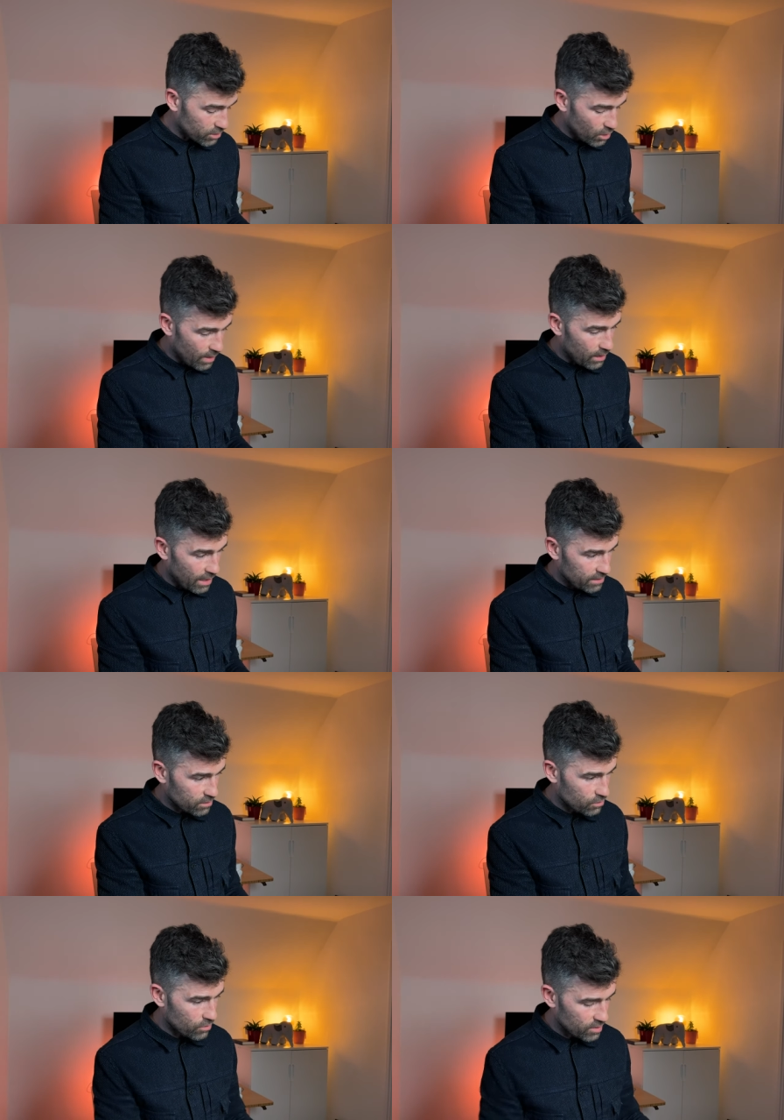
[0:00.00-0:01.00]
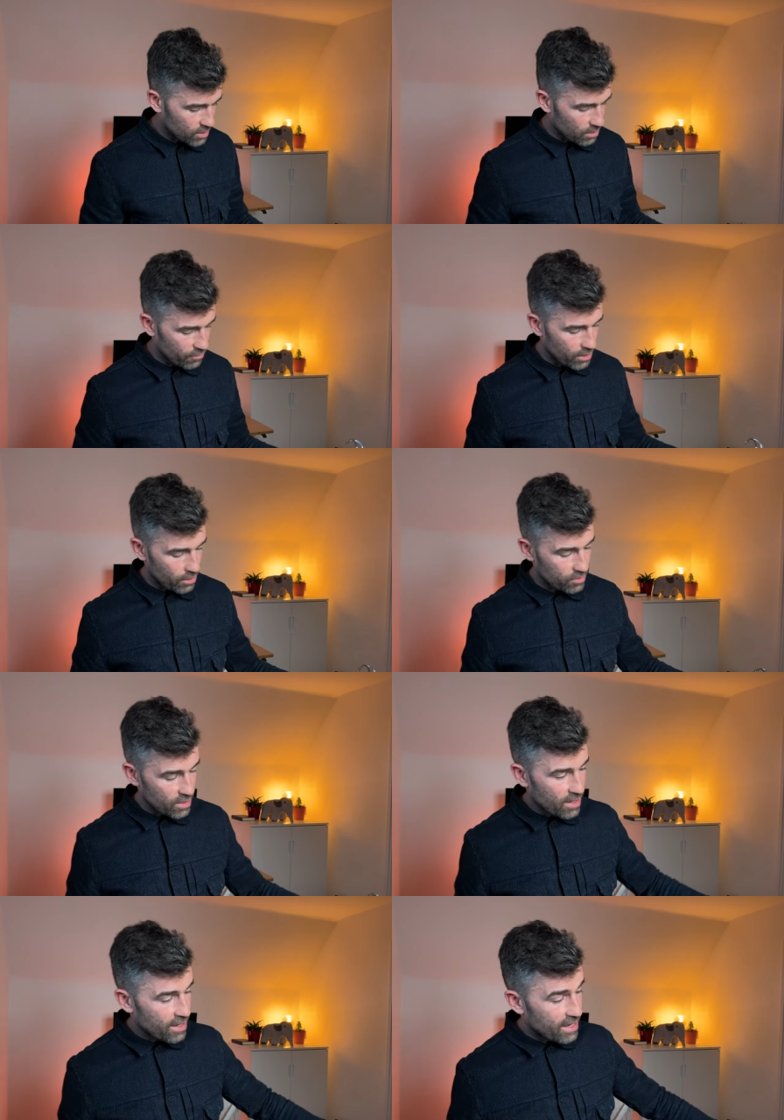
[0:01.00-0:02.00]
you know I like to do these kind of videos
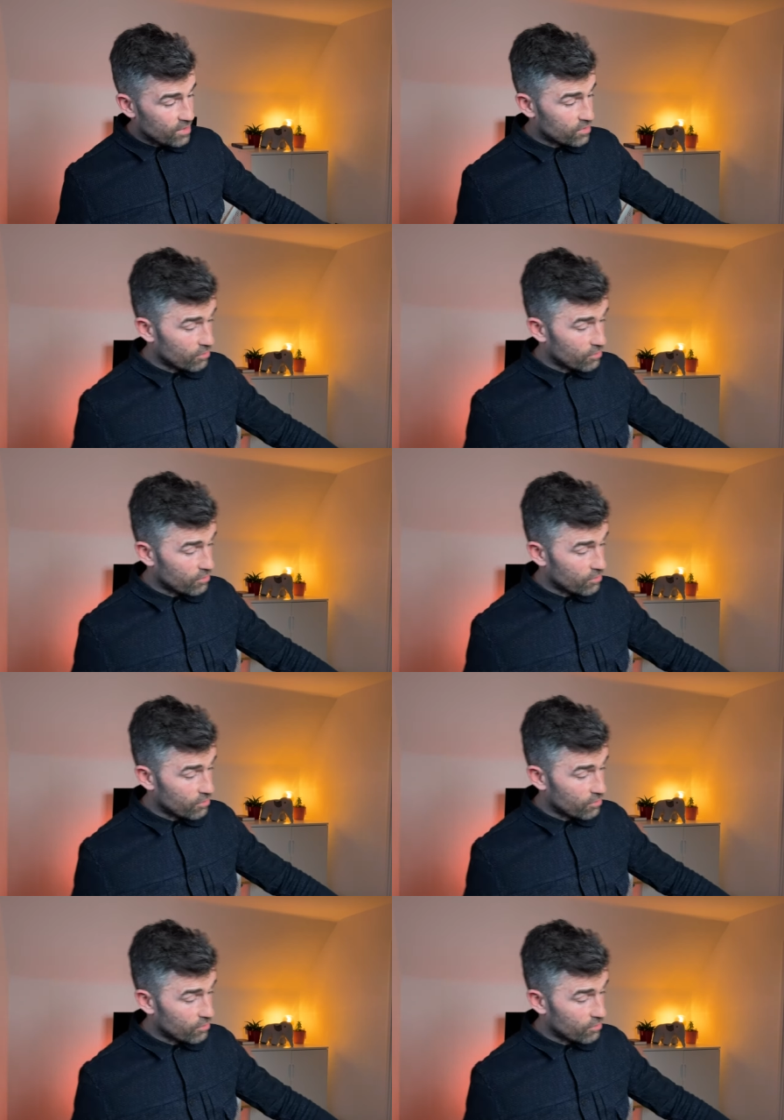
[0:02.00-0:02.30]
is to